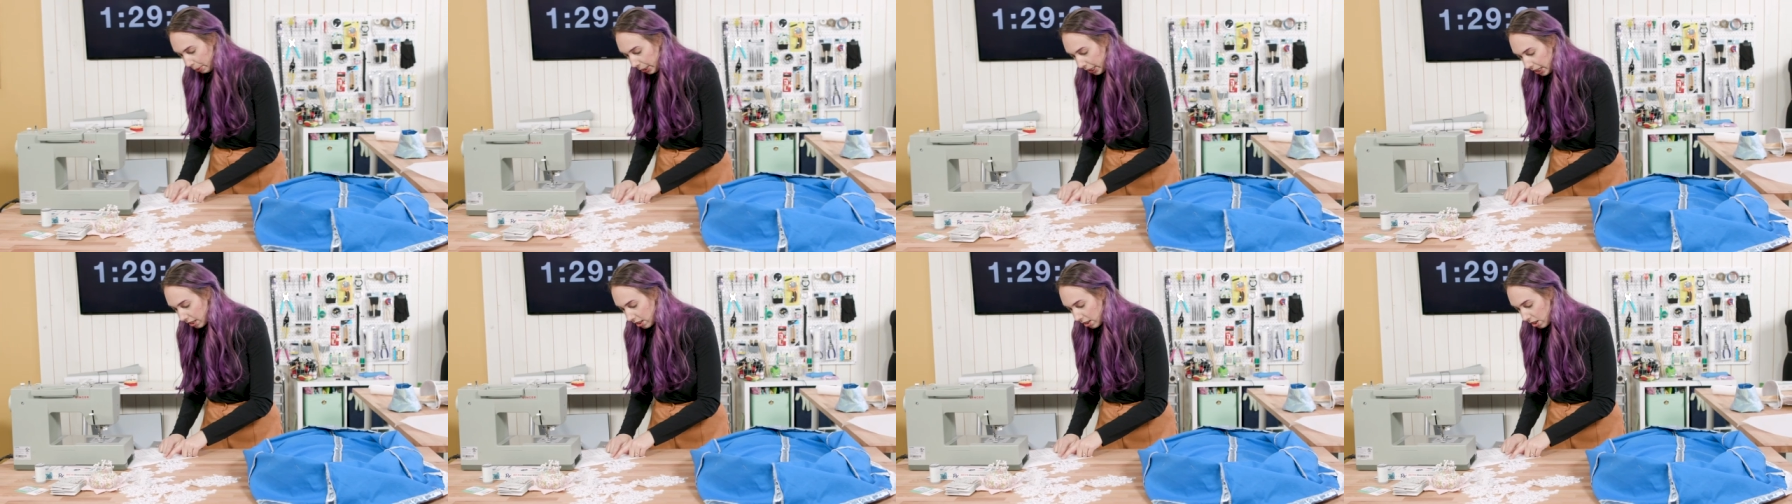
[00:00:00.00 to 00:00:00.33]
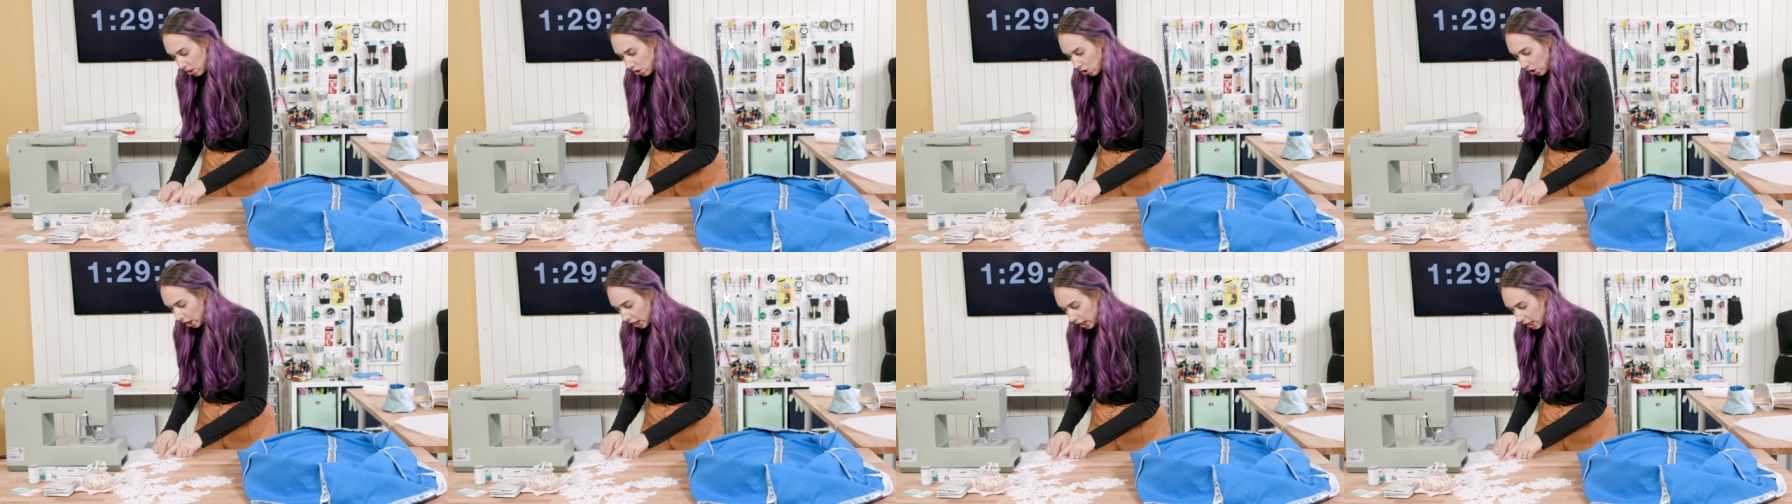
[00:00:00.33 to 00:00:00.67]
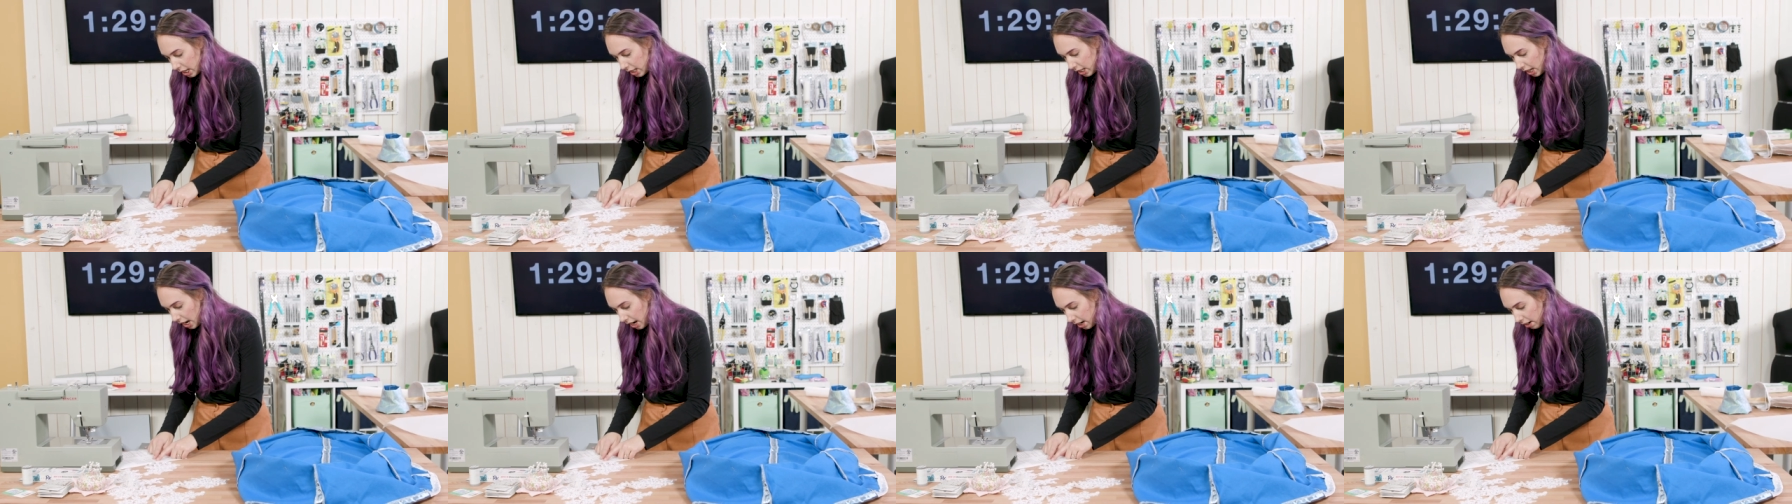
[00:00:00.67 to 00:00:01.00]
Place the
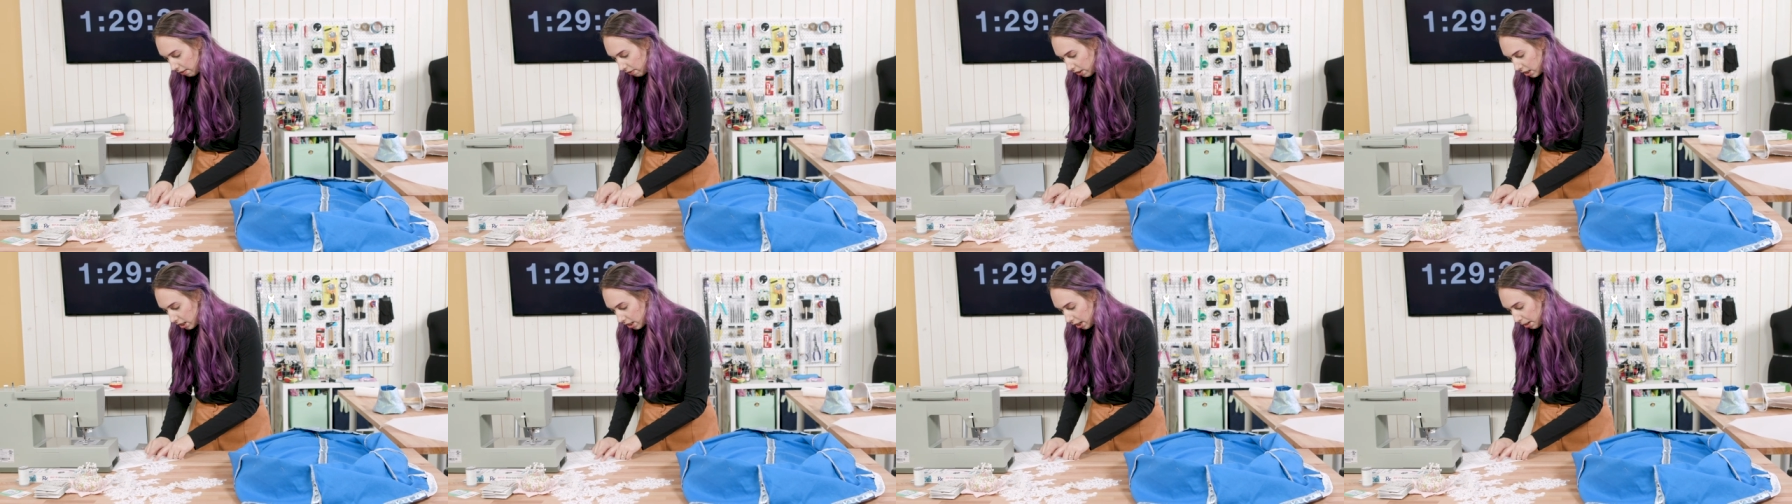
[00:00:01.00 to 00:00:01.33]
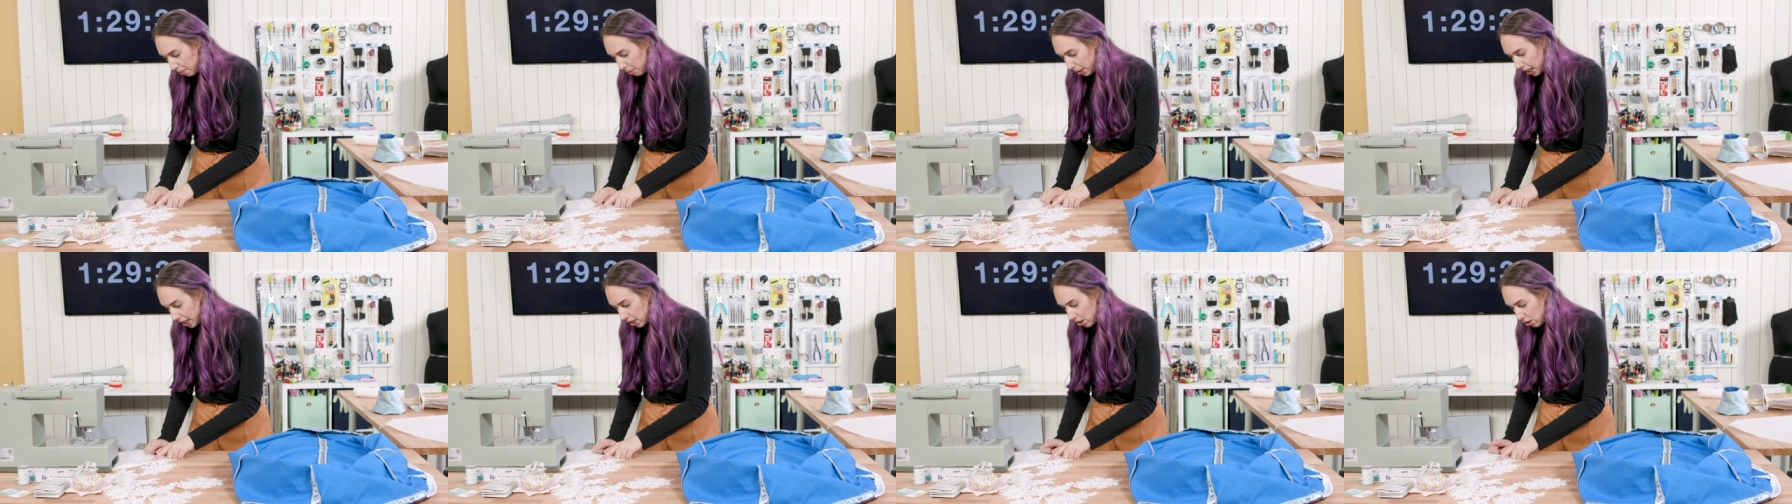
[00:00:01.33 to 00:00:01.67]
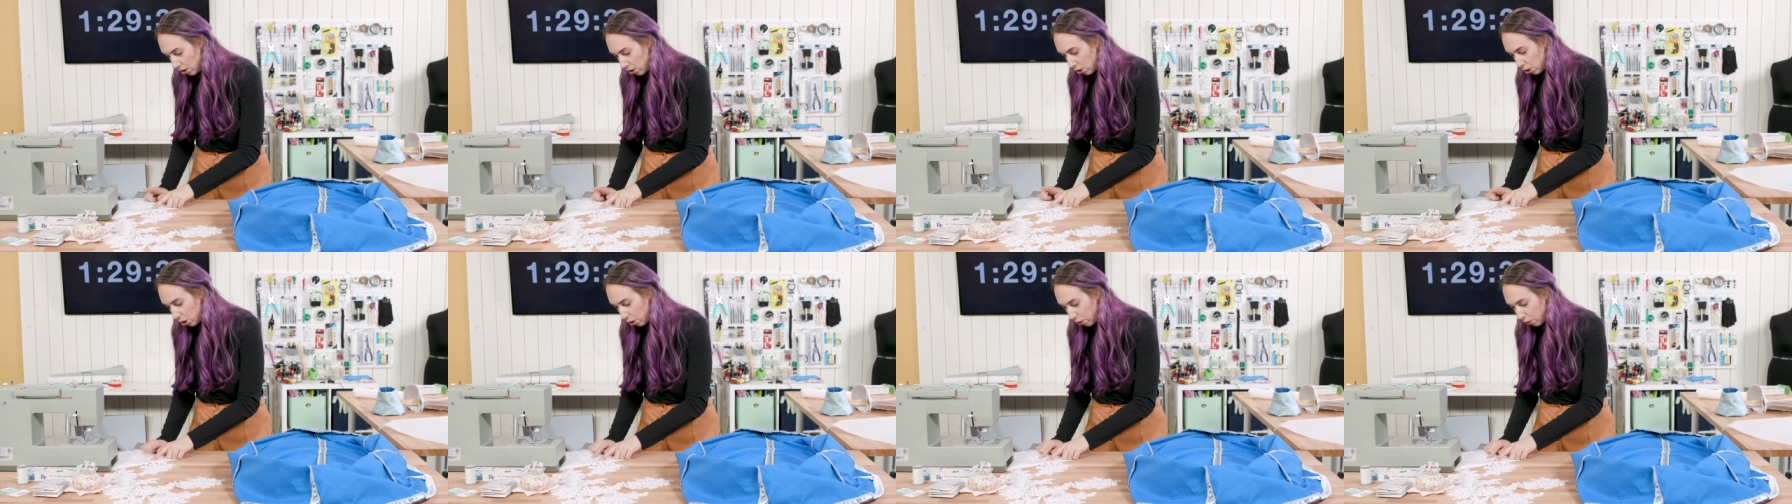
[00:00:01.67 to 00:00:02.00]
shiny side of the stabilizer
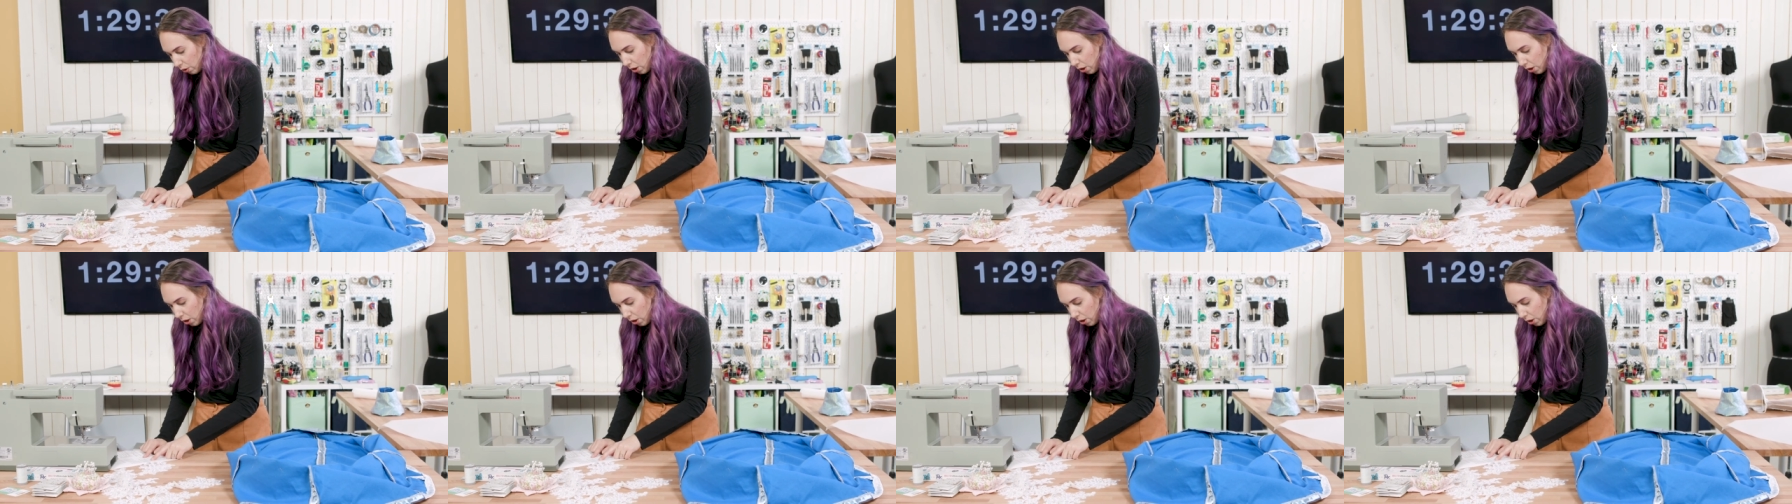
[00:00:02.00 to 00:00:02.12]
to the